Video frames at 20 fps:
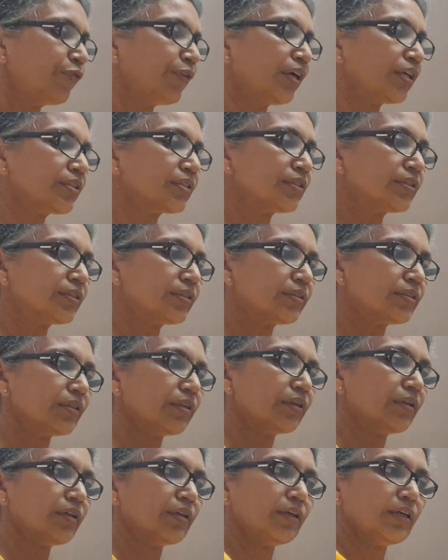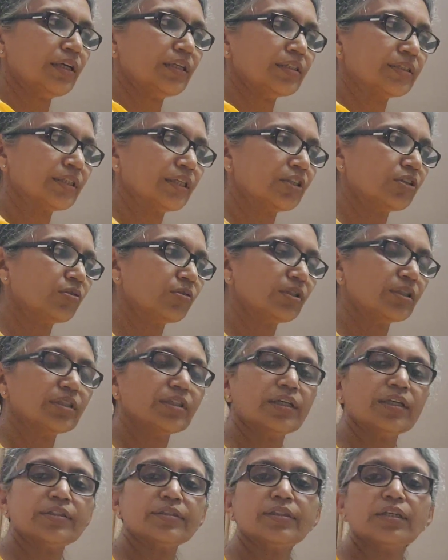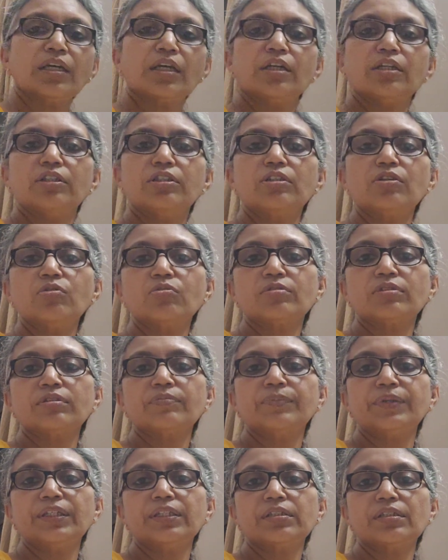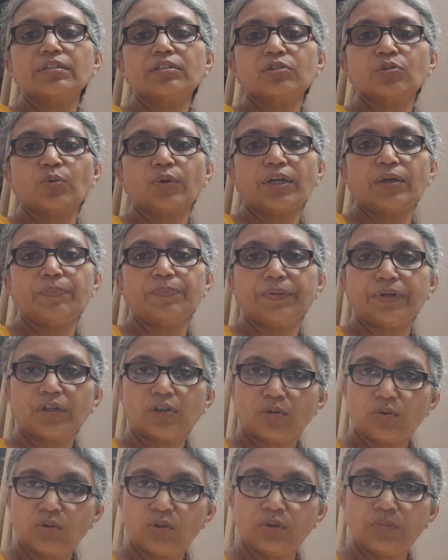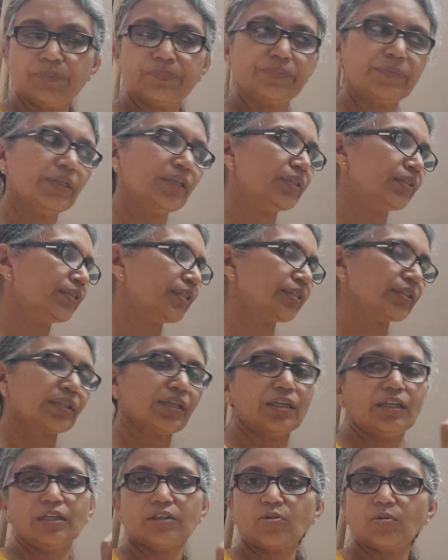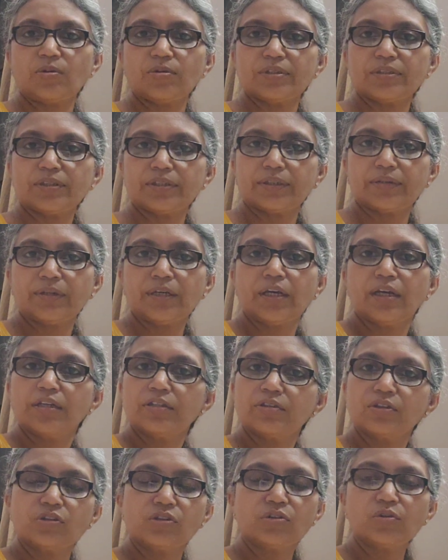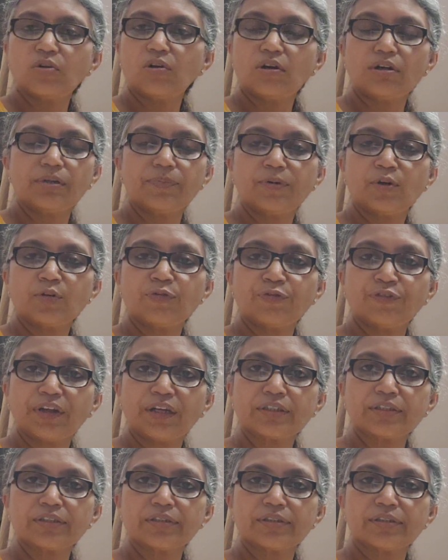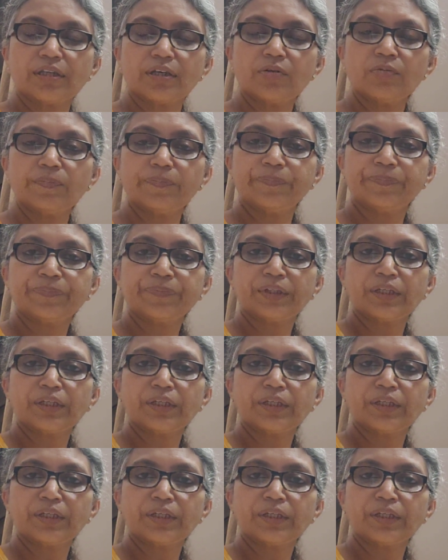flux SI unit as Newton meter square per Coulomb. It's a scalar quantity. So you know all about flux now.